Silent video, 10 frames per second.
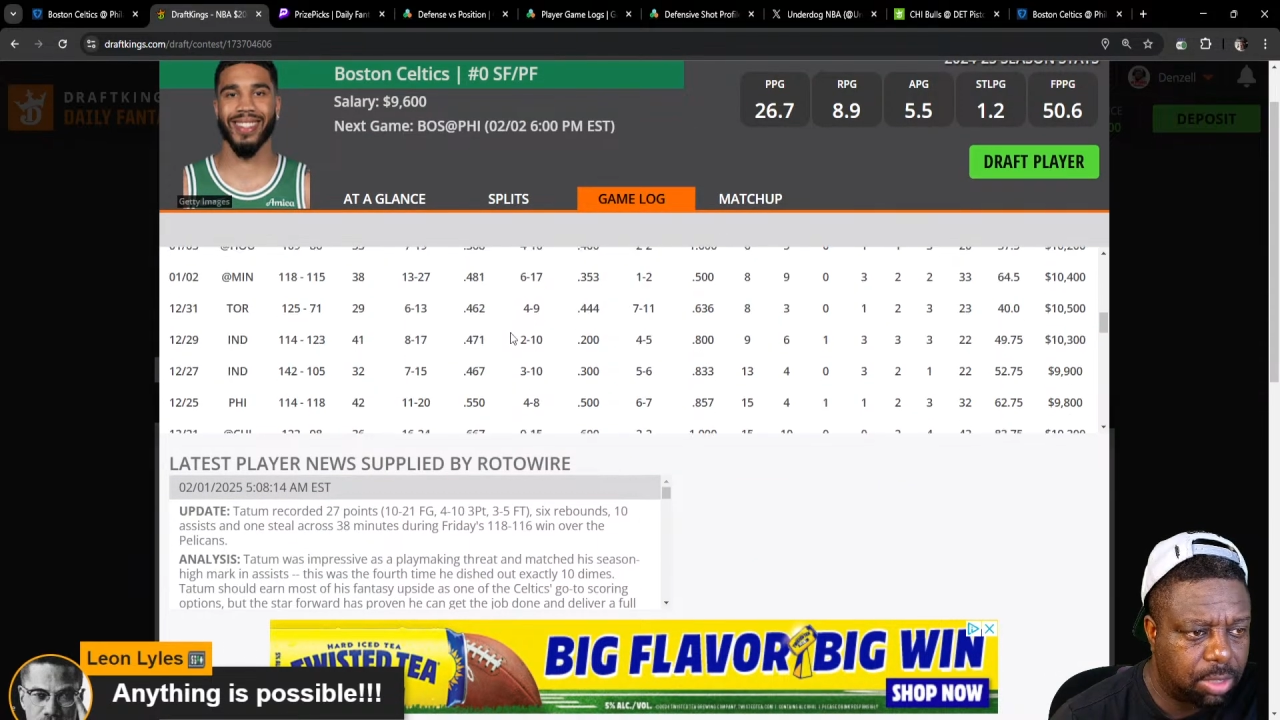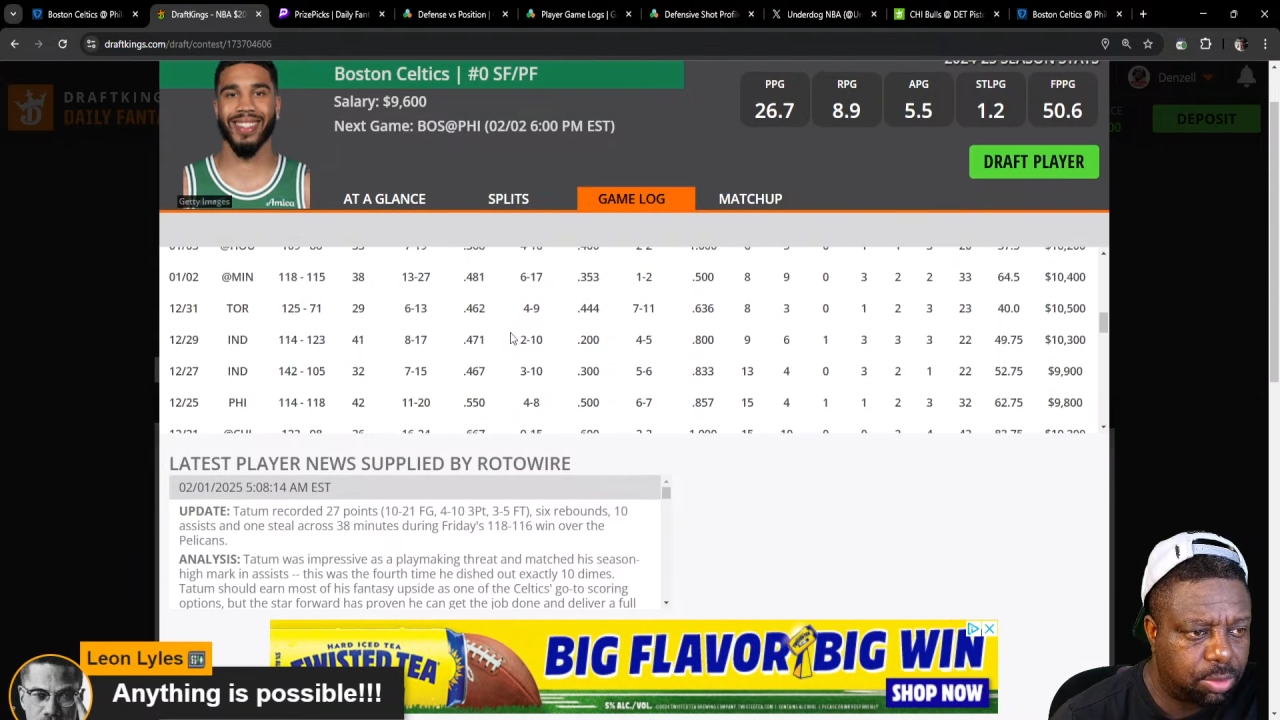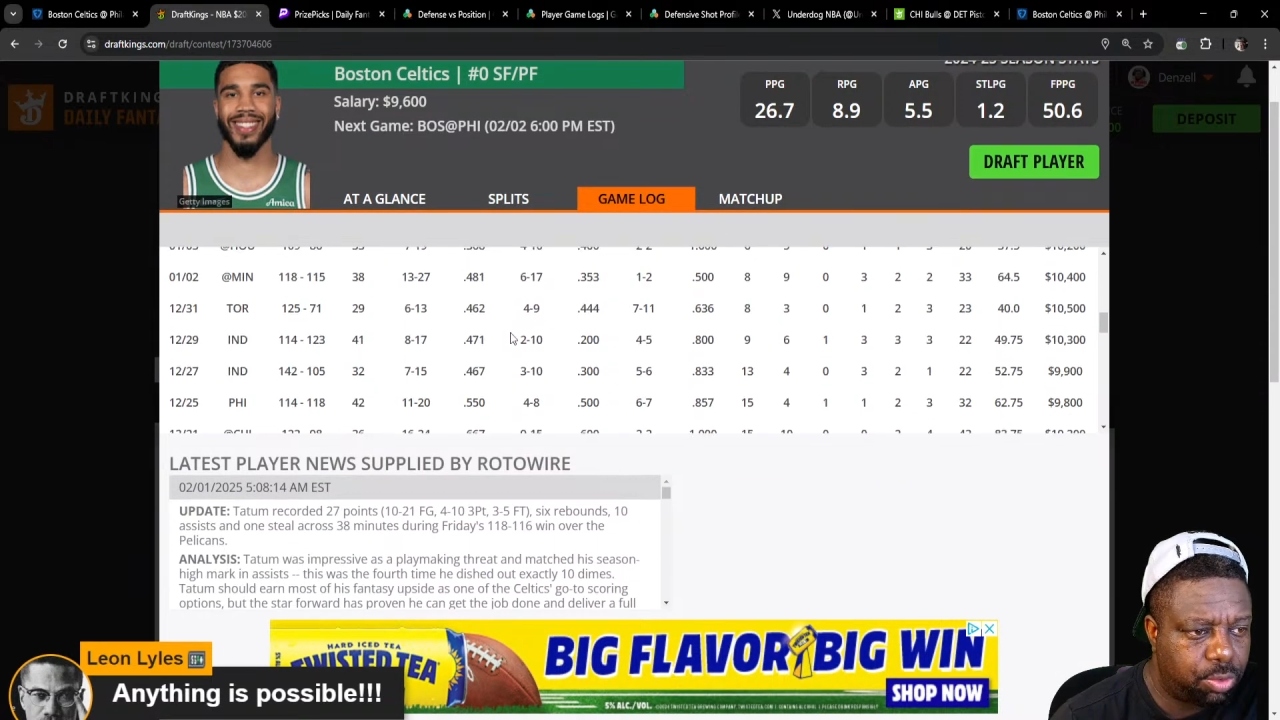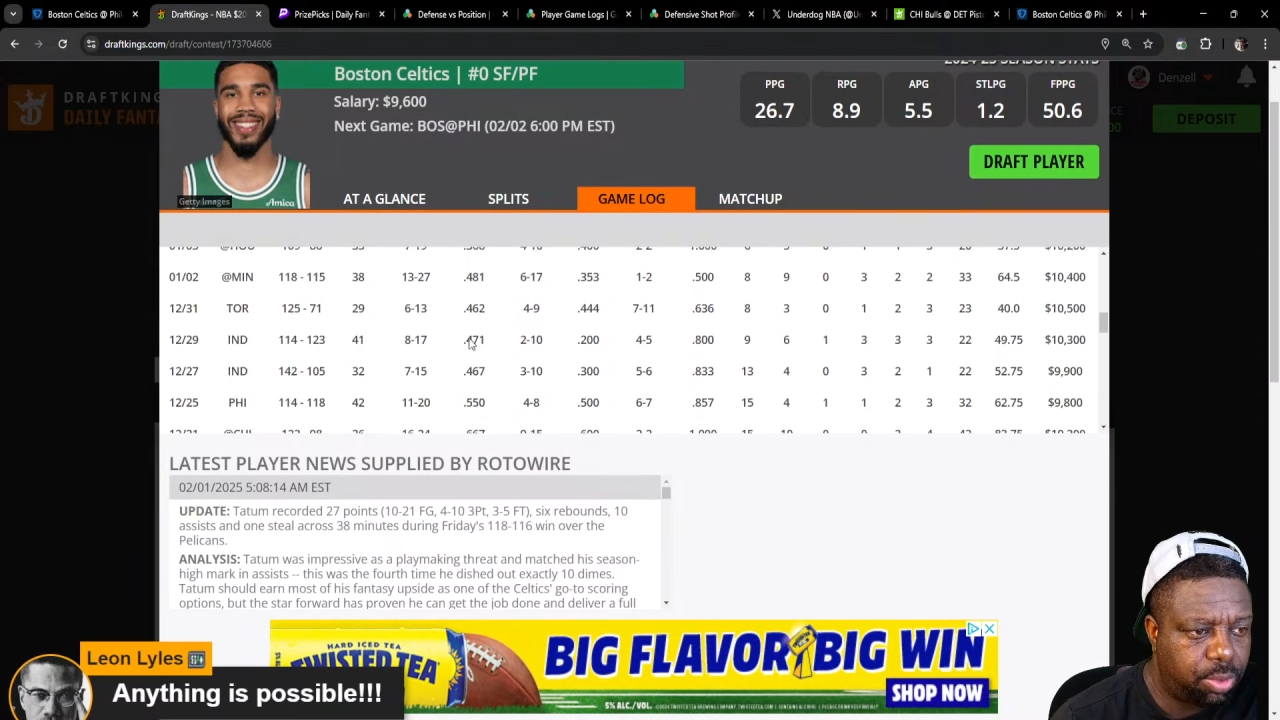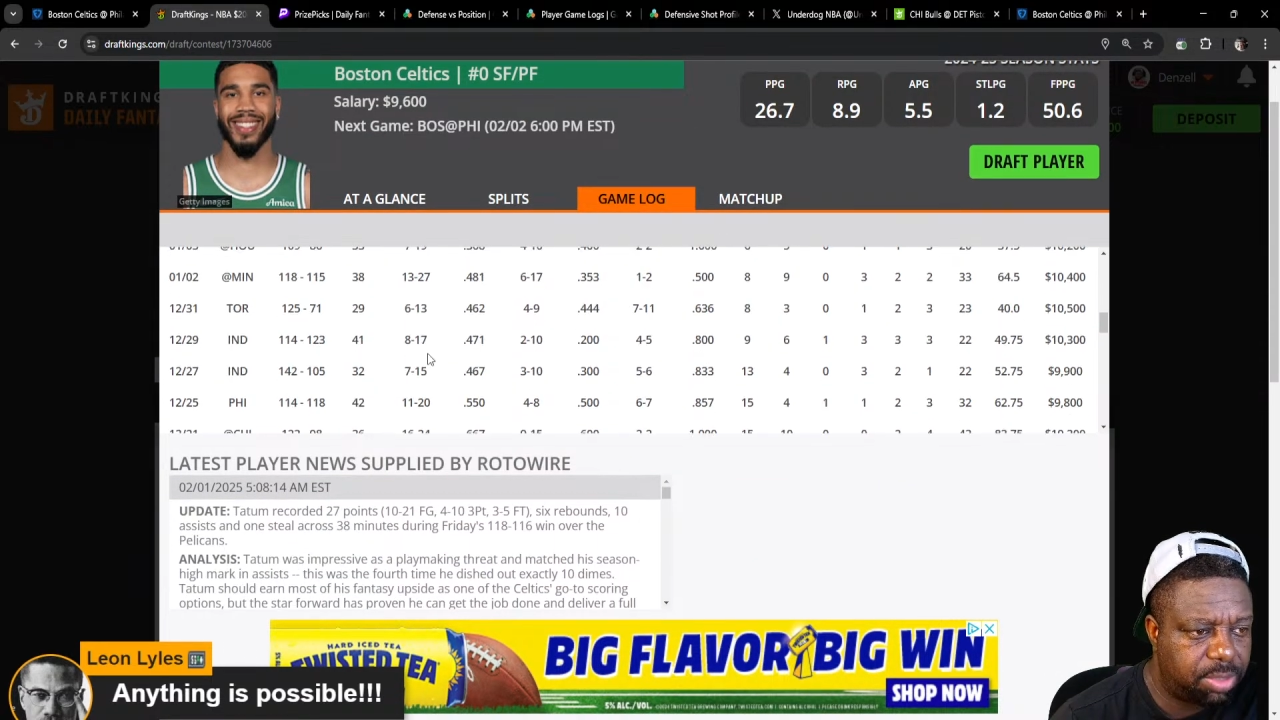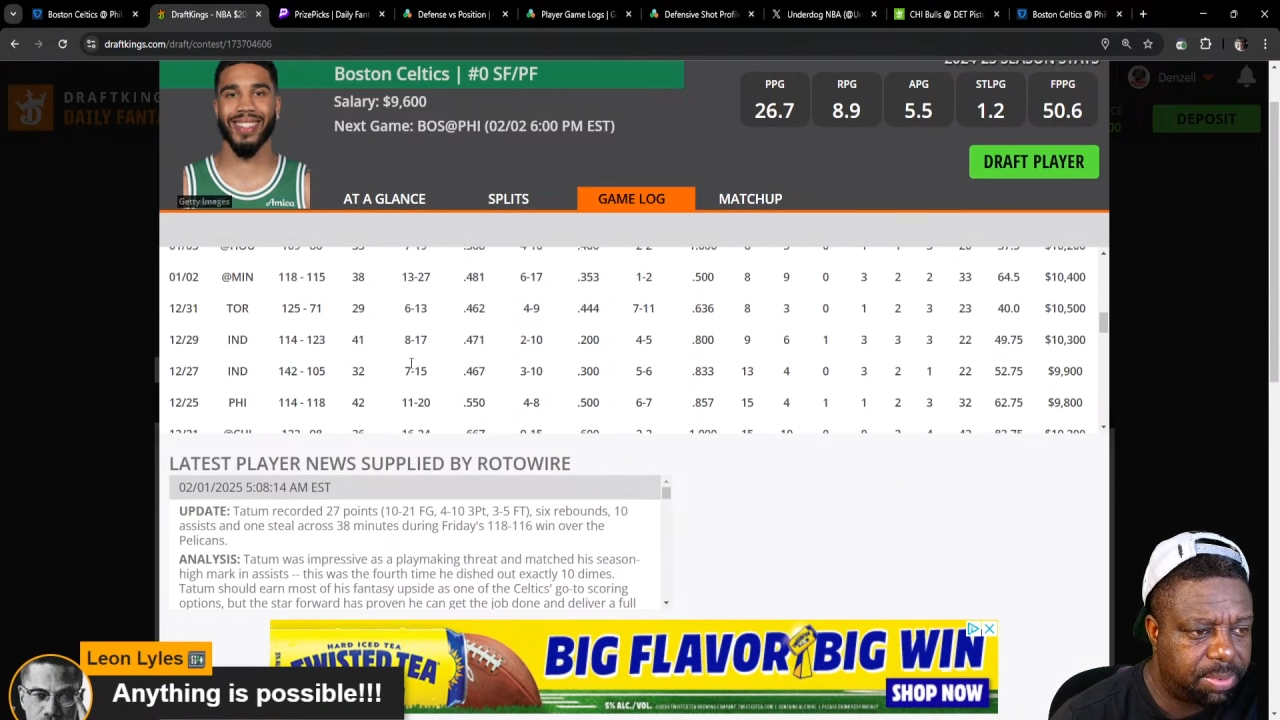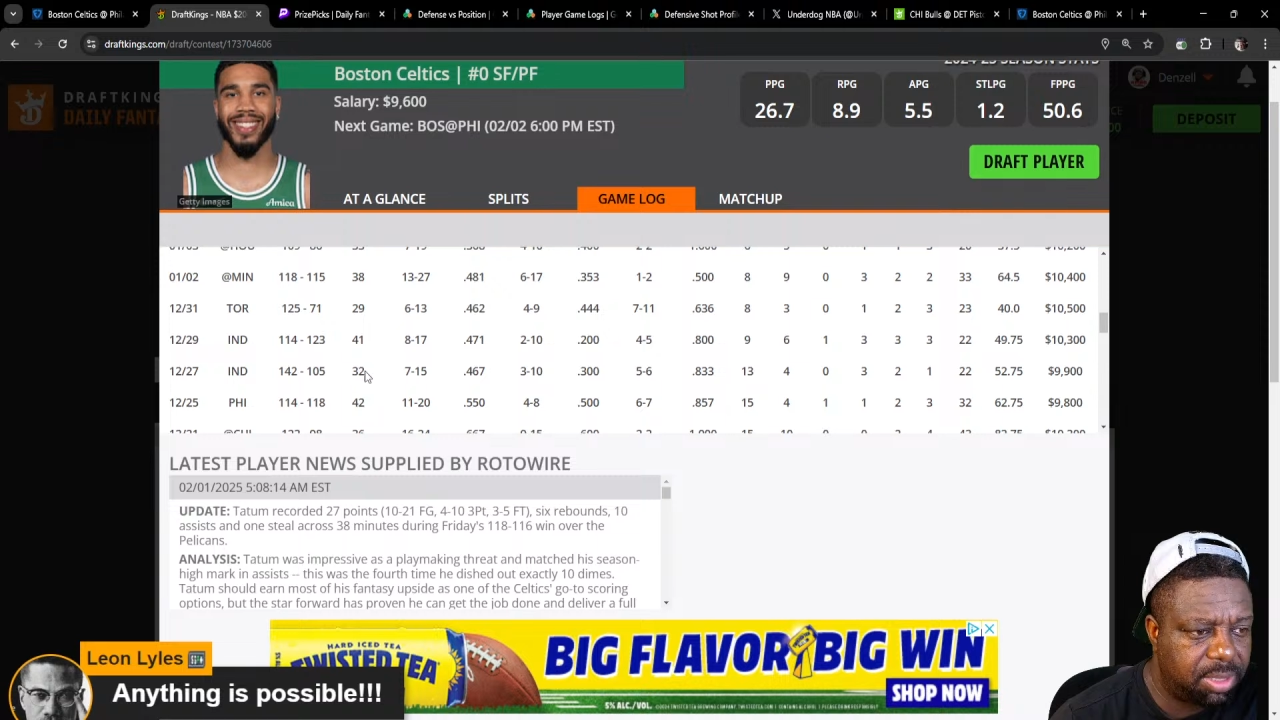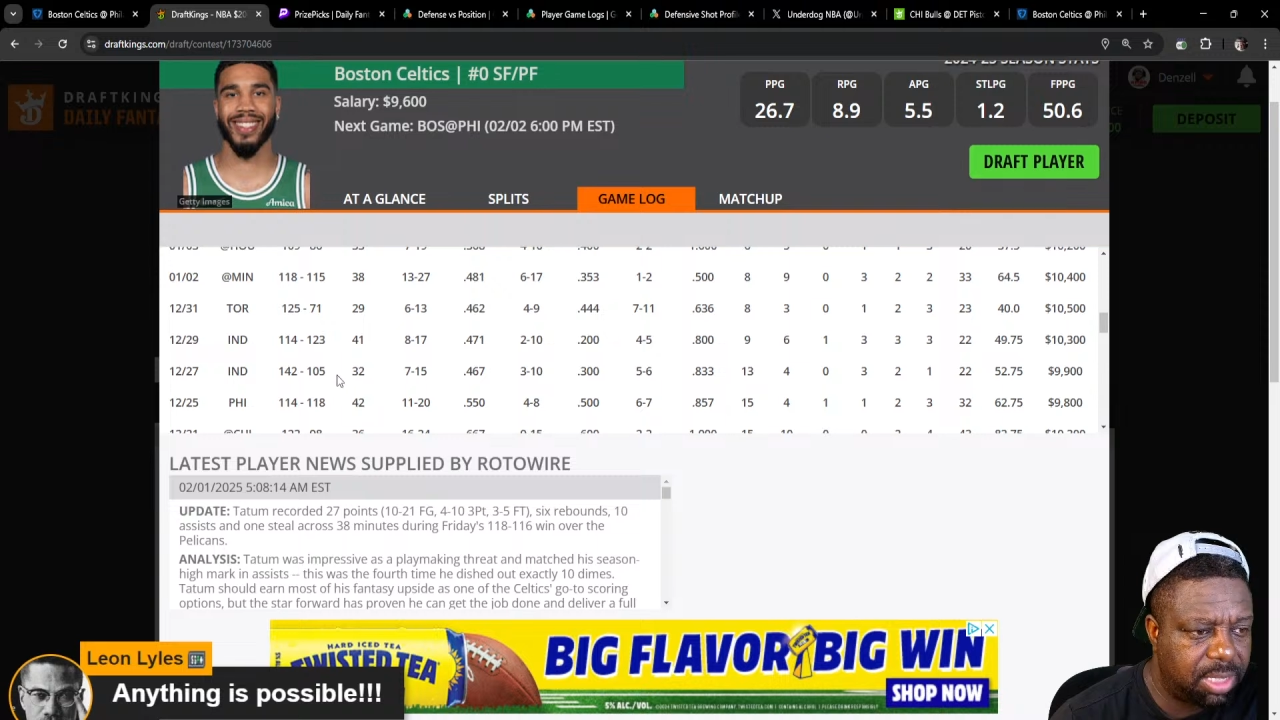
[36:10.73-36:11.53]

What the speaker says: It's a Christmas